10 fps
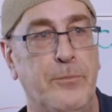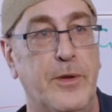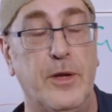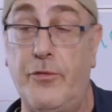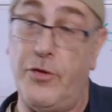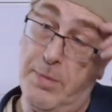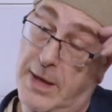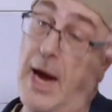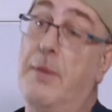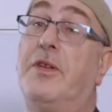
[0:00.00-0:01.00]
If you
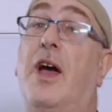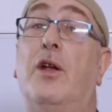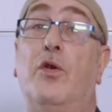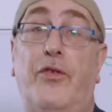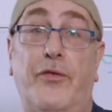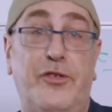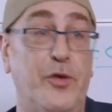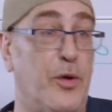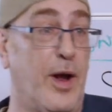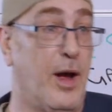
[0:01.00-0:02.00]
became the aluf of
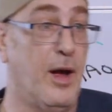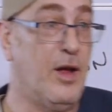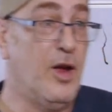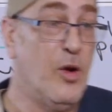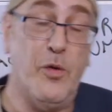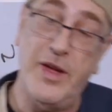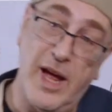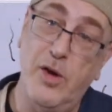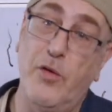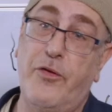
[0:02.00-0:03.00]
Surah or the
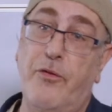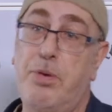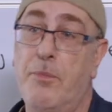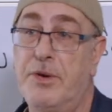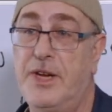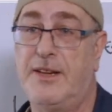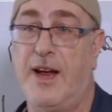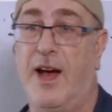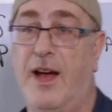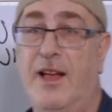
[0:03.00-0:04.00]
aluf of
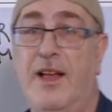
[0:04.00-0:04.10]
Pumbedita,